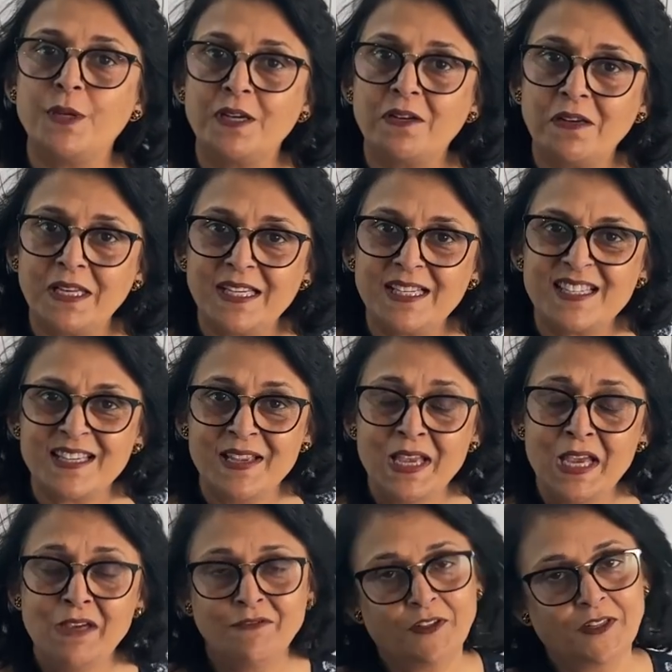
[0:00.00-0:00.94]
released.
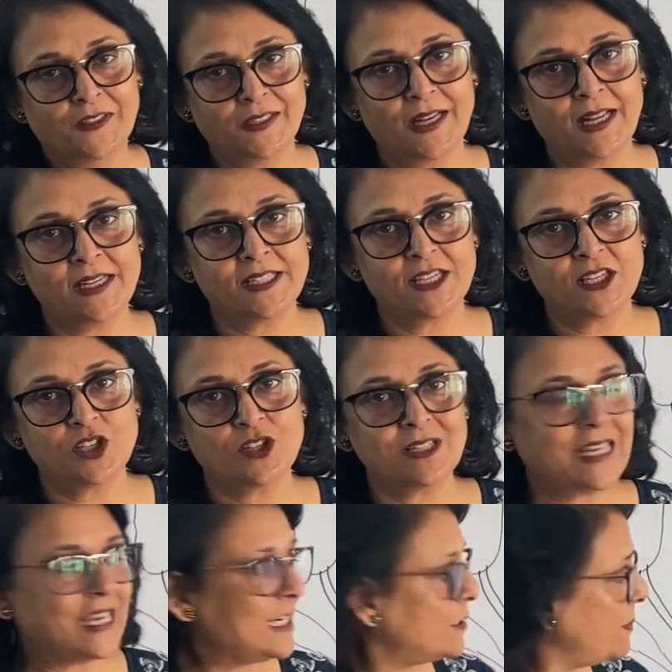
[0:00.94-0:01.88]
Fertilization
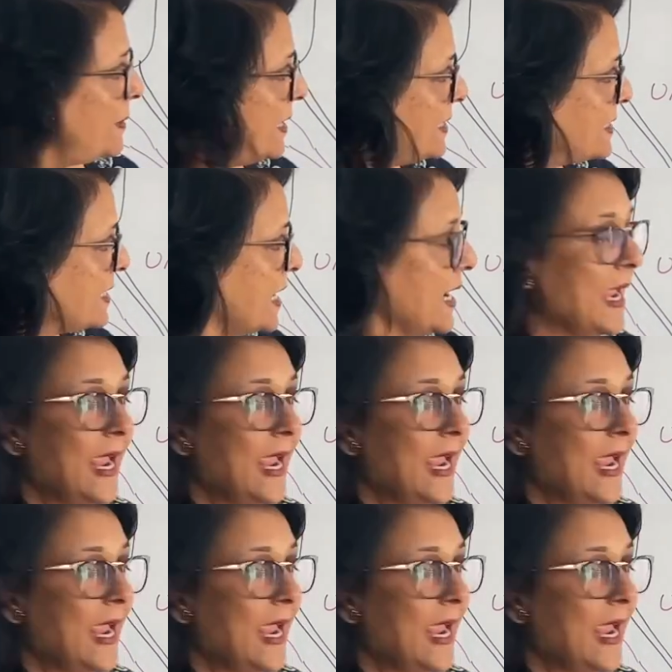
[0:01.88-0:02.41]
takes place.